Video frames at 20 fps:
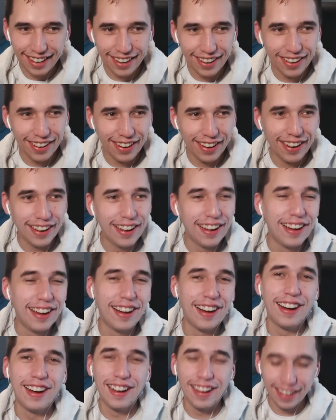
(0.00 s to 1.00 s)
Oh!
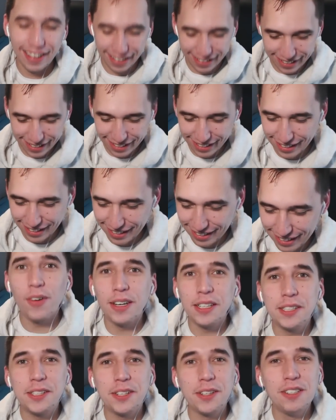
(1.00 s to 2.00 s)

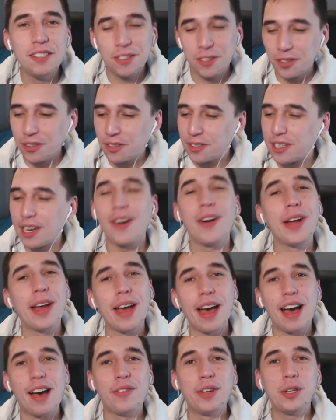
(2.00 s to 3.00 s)
Alright dudes, so there
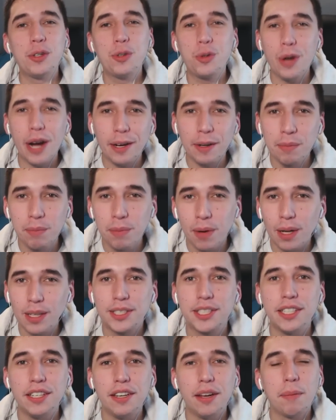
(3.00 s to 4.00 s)
you have it, Dragon
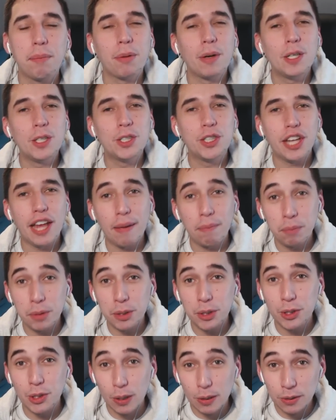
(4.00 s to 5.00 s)
Ball Z Abridged
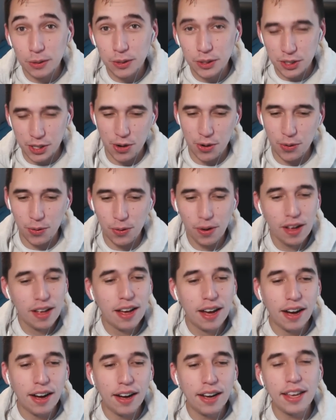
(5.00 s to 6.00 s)
Episode 2.
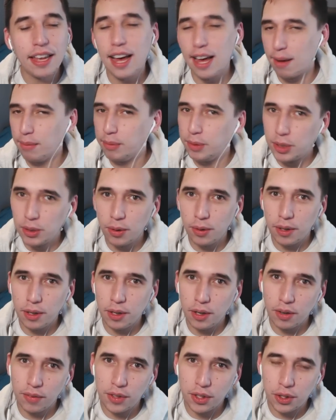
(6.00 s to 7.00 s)
I
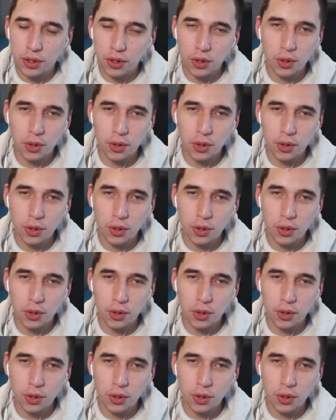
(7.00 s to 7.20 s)
absolutely love the